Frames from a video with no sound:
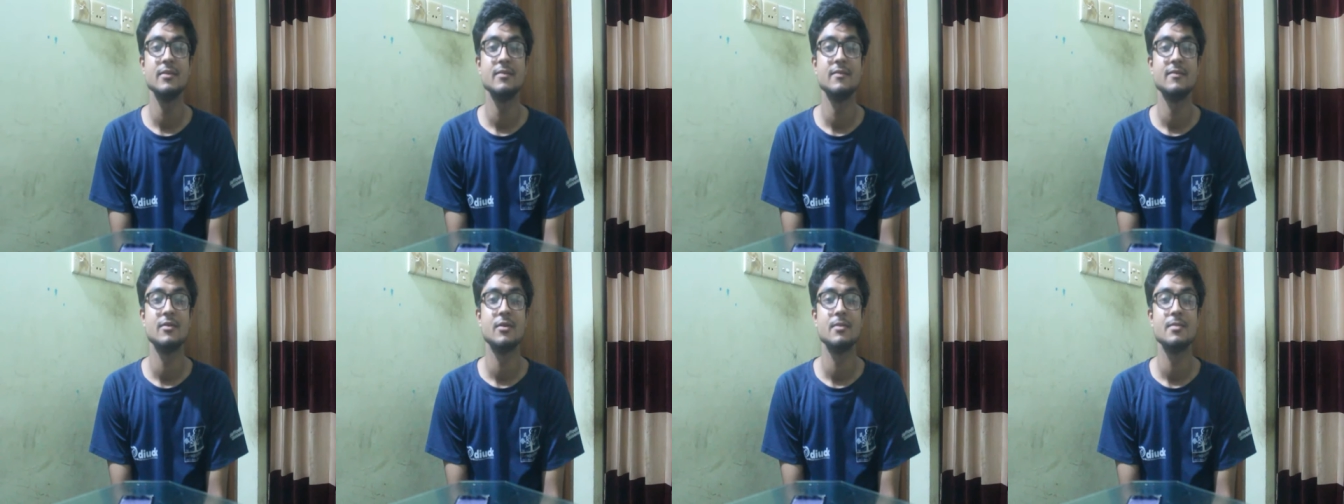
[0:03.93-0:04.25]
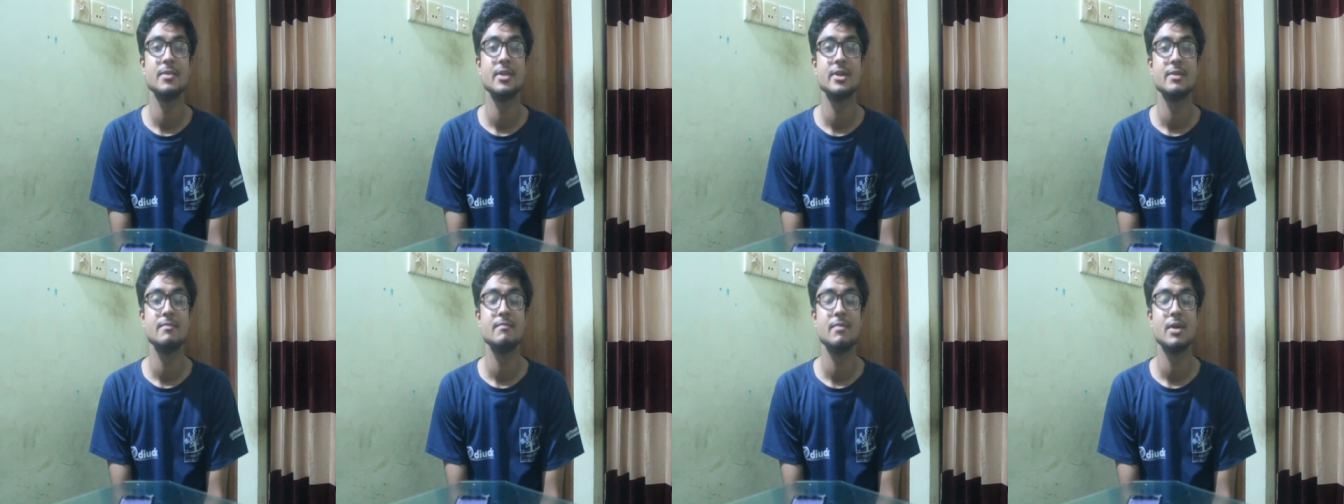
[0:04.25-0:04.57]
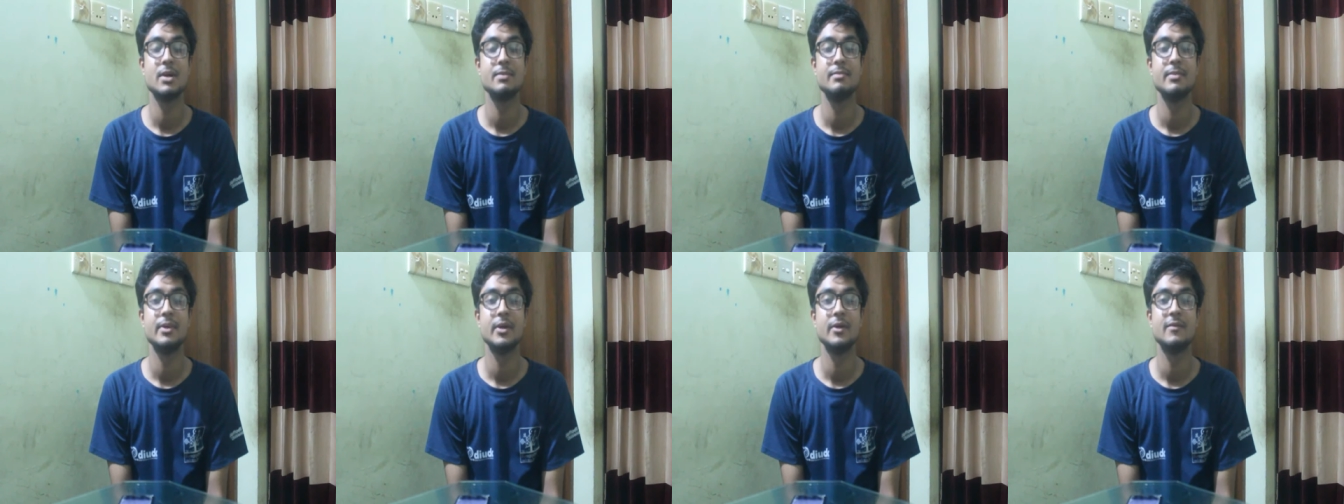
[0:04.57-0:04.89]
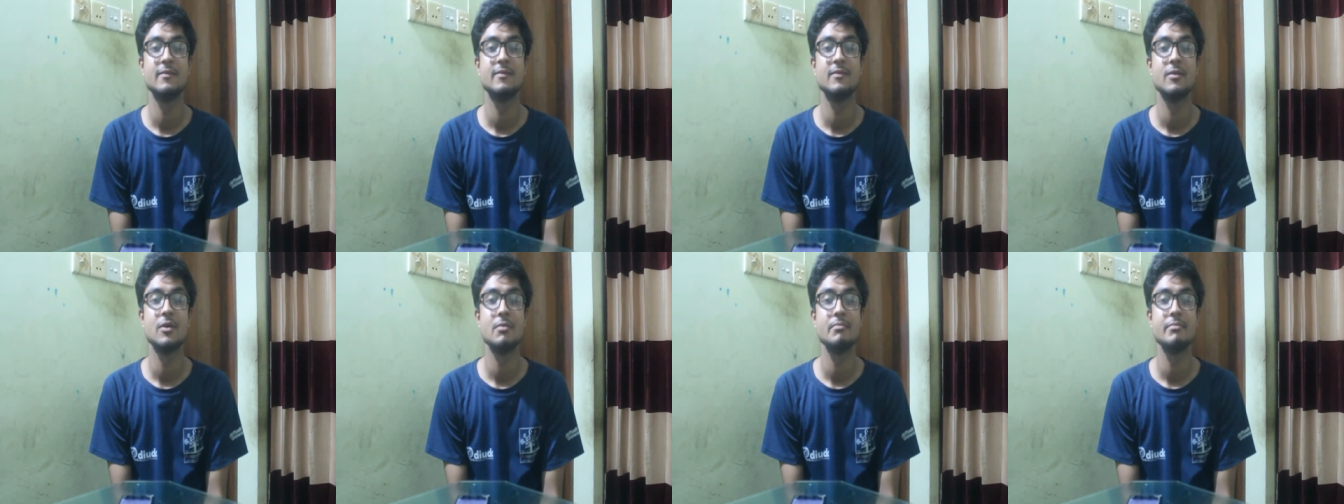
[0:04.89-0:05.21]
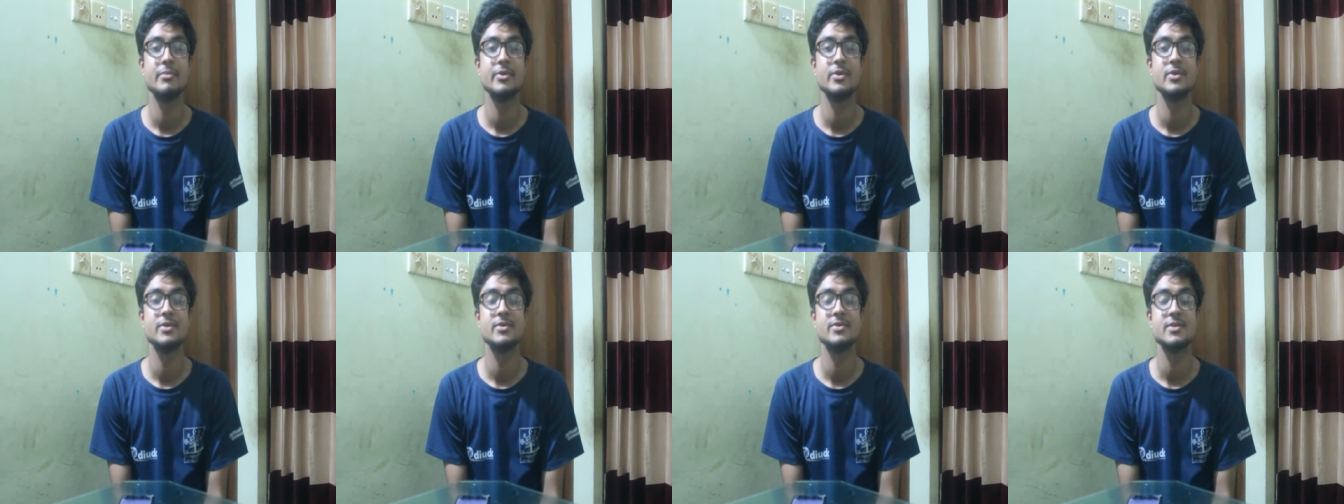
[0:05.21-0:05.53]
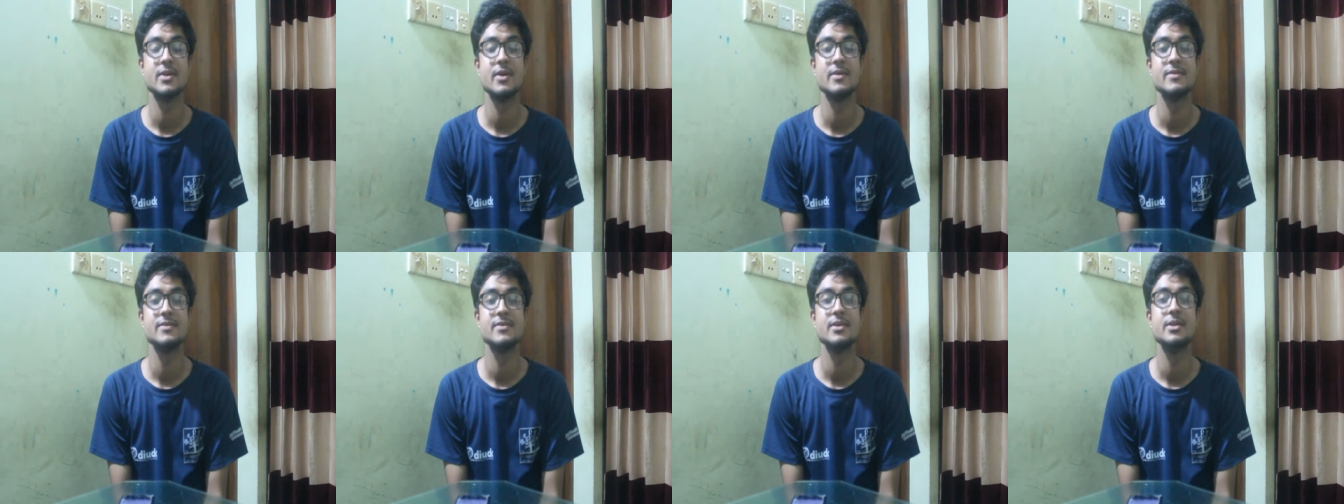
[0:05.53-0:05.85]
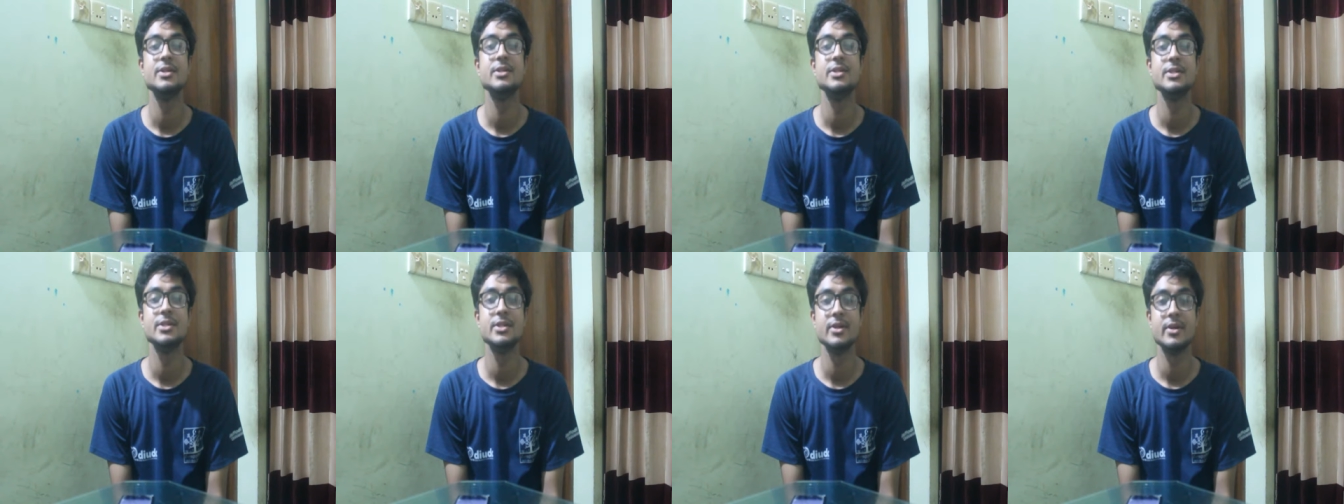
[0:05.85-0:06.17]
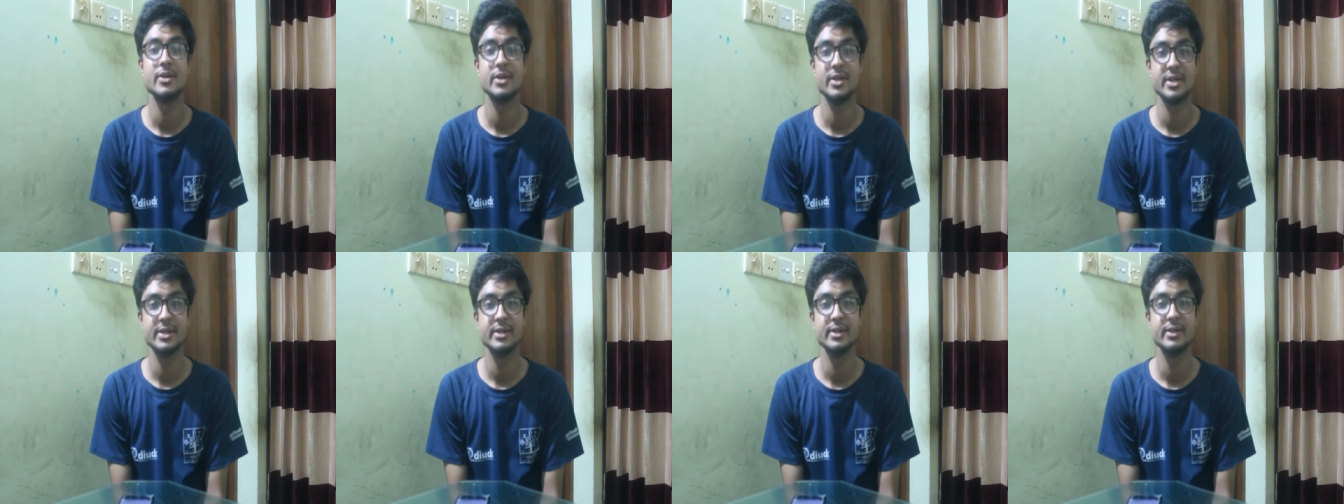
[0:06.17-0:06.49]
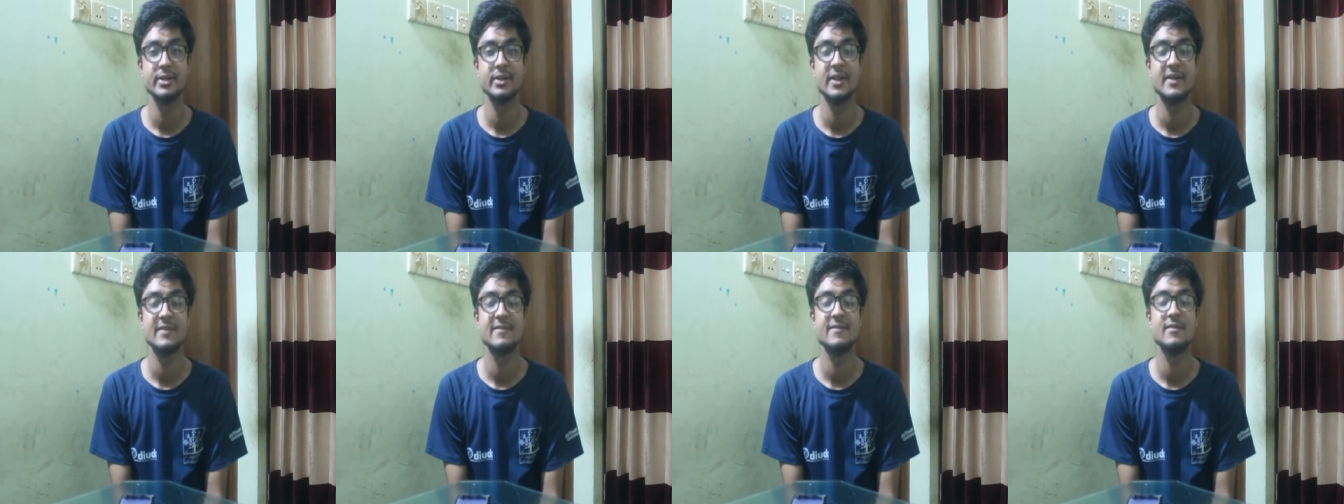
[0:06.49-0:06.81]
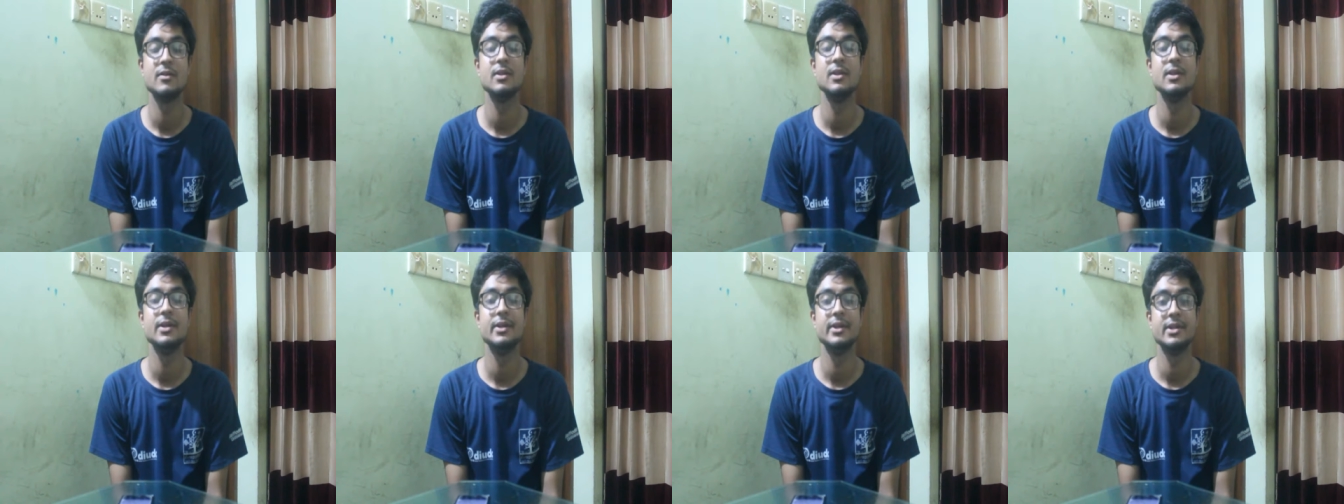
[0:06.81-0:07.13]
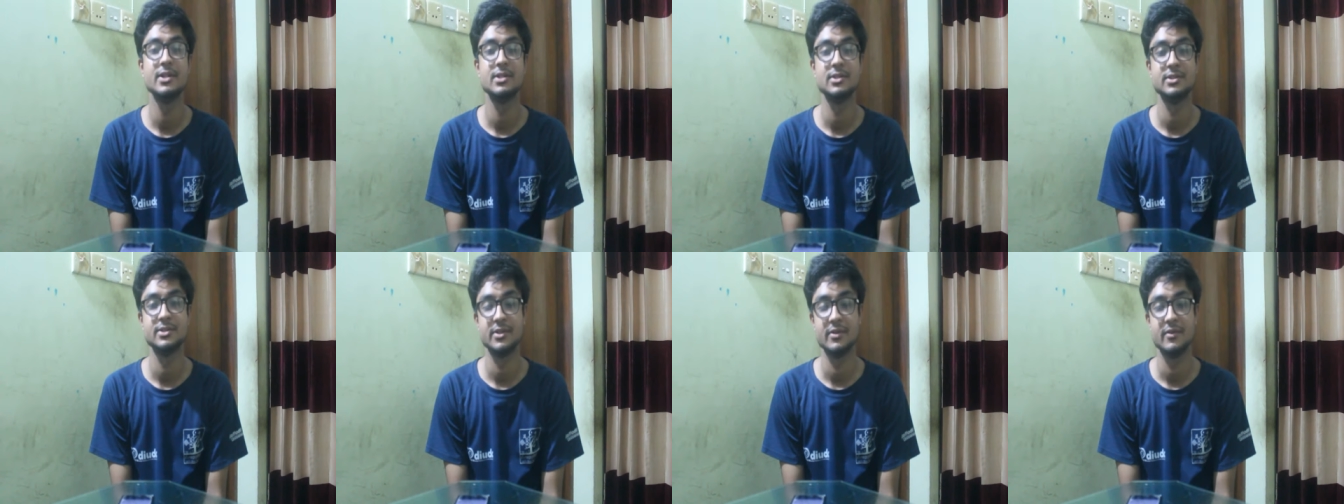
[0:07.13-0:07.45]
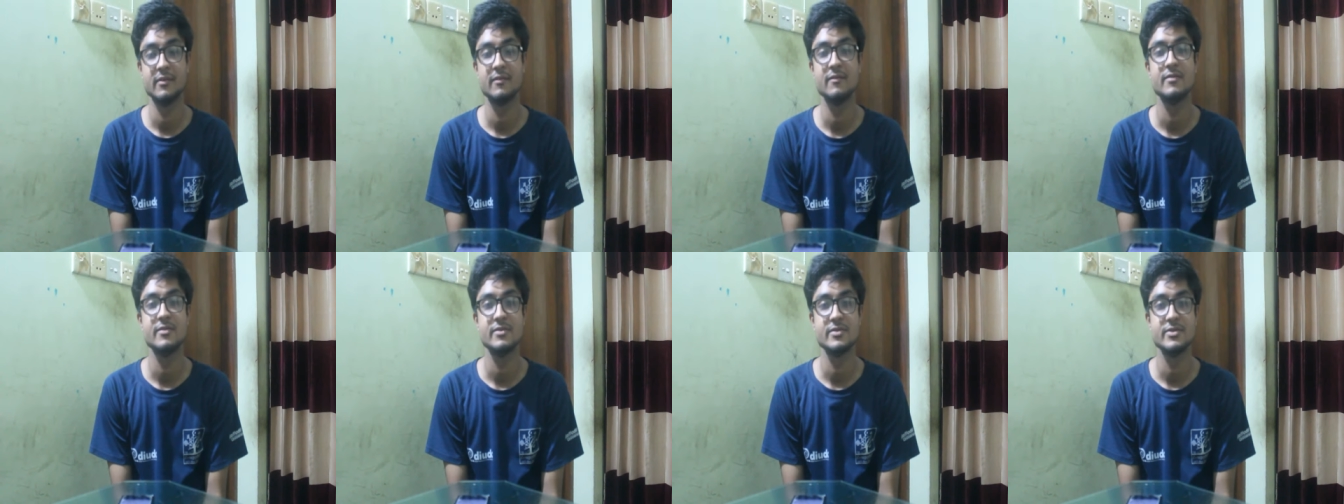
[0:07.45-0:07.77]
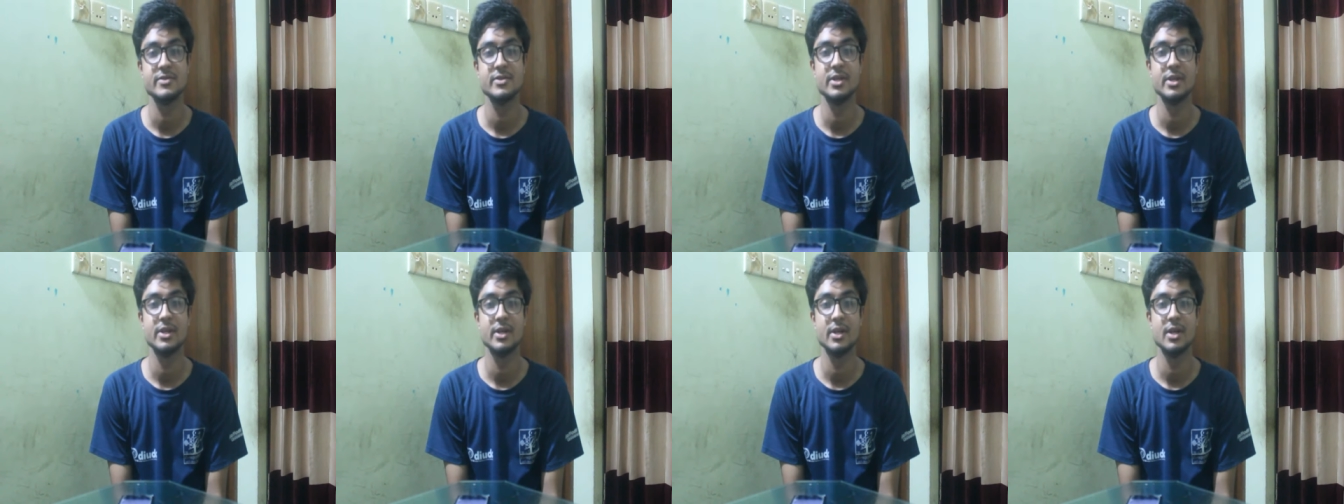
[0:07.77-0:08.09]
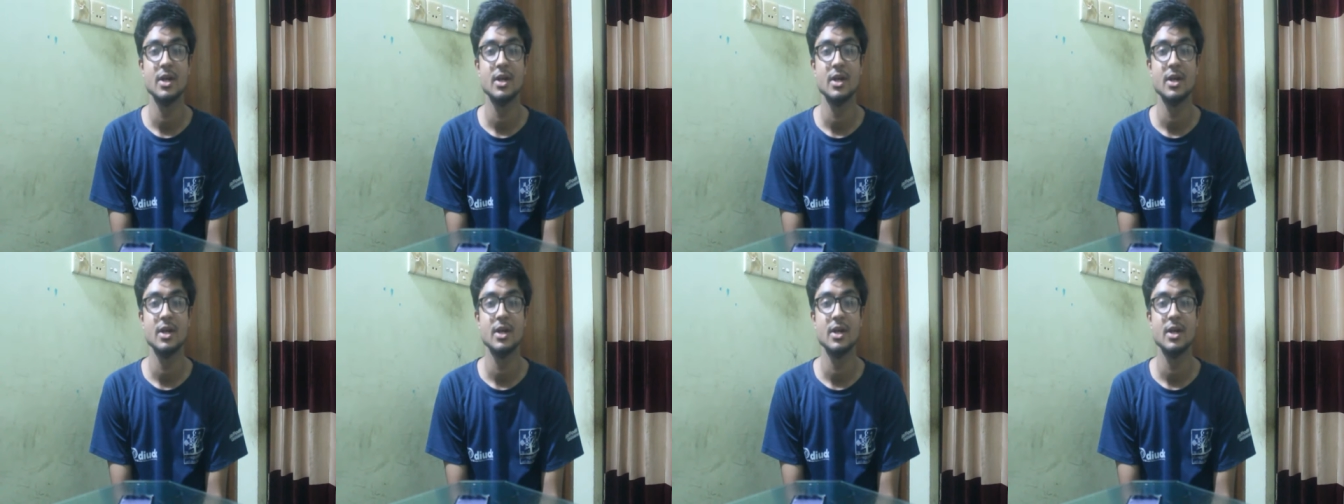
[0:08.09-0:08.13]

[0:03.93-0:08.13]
from the Department of Computer Science and Engineering, Daffodil International University.